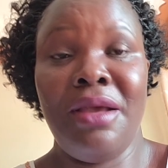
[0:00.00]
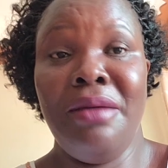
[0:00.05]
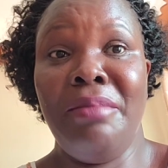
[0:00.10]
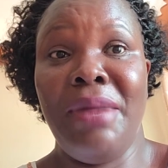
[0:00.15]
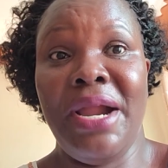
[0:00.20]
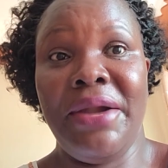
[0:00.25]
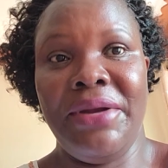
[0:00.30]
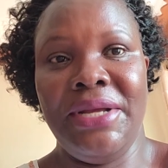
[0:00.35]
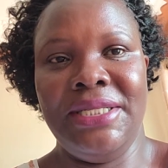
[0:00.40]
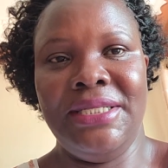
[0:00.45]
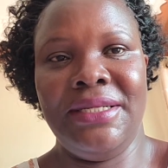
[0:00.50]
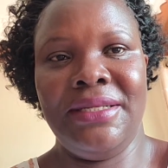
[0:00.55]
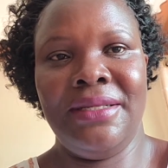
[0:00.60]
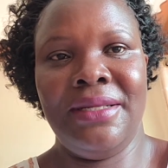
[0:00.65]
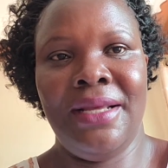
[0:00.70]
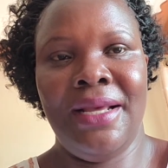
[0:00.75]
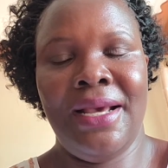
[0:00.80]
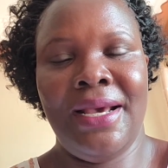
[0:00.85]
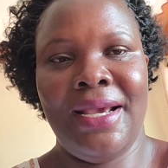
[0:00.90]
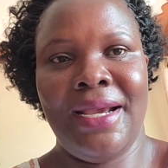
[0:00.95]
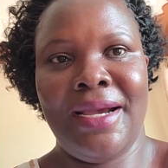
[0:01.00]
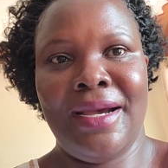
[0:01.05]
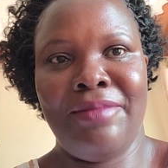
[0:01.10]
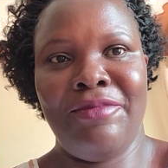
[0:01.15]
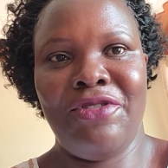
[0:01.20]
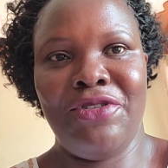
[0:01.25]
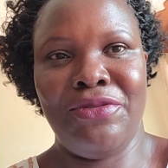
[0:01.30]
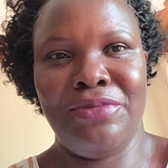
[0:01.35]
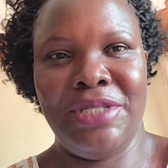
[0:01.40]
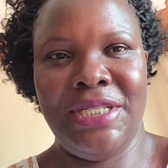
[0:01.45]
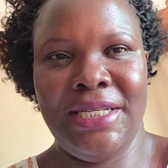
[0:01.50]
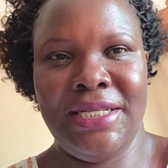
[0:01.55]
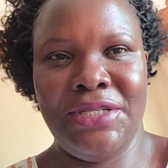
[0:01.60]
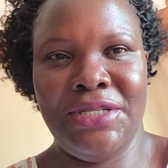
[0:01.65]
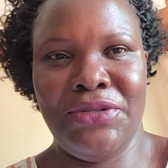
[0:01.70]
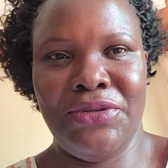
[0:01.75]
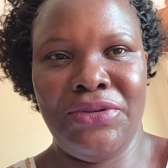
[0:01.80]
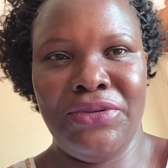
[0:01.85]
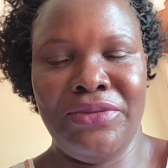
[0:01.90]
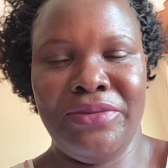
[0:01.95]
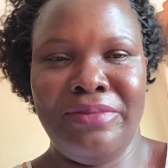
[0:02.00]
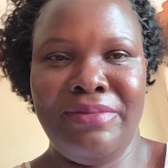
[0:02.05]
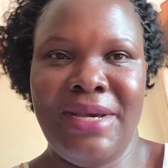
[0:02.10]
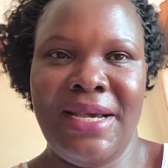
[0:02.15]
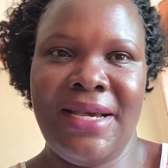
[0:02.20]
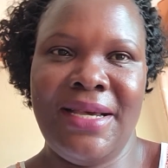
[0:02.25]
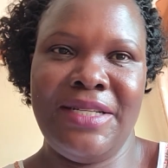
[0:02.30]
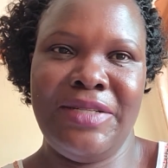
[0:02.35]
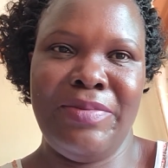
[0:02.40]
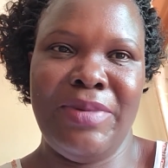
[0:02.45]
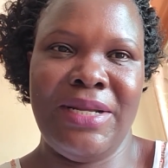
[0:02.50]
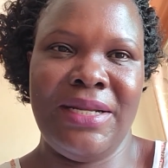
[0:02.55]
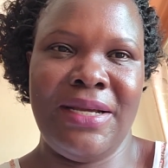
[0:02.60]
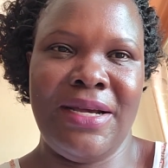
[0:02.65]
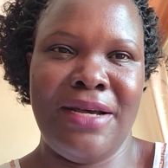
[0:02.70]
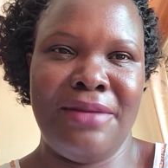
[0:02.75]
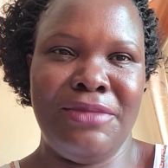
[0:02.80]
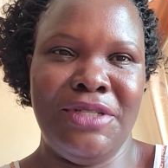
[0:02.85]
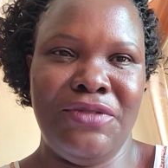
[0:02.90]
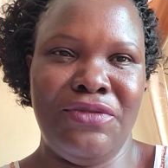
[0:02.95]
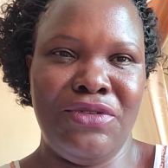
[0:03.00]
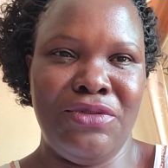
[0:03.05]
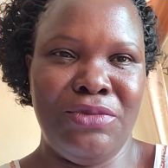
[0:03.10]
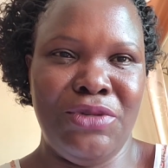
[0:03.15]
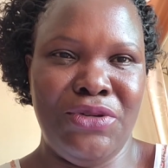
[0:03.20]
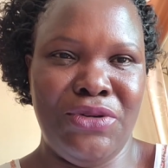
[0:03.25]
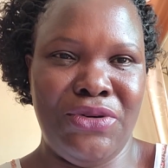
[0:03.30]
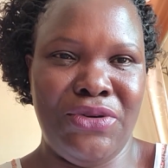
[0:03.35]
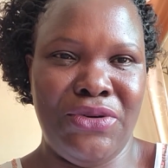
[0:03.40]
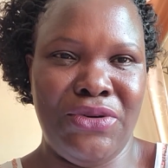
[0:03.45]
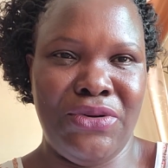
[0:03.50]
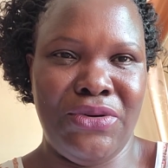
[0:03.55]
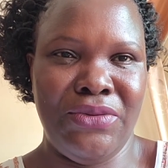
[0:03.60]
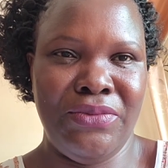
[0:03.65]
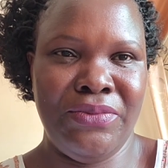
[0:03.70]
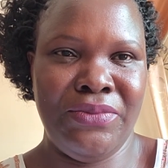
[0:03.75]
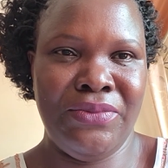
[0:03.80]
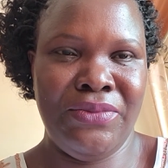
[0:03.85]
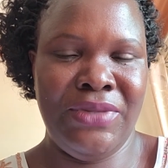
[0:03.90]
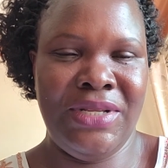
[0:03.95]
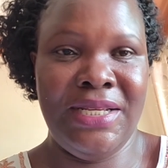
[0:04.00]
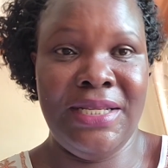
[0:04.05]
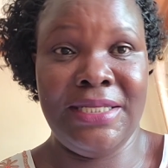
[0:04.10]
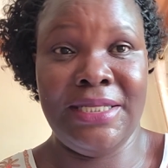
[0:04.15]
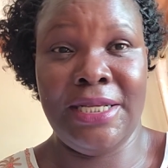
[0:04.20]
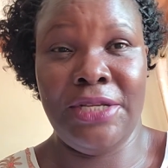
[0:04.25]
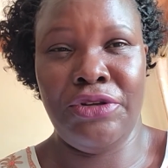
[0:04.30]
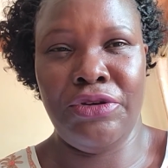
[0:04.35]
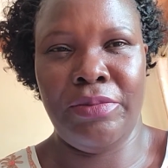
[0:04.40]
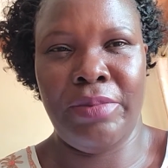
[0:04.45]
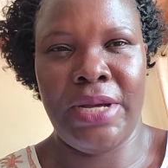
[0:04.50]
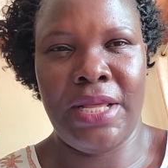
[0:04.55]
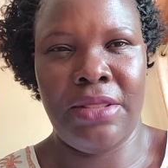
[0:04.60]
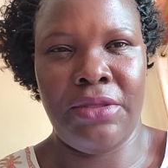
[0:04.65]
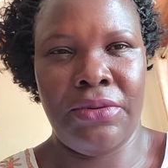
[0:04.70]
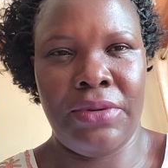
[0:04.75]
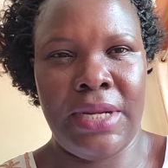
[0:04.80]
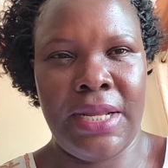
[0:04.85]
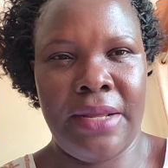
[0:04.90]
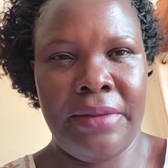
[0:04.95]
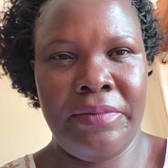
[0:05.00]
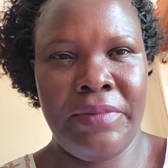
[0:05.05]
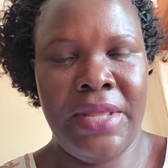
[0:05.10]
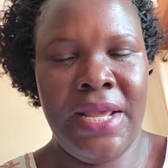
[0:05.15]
marriage. I come from Teso. My husband comes from Tororo. He's a Jopadola.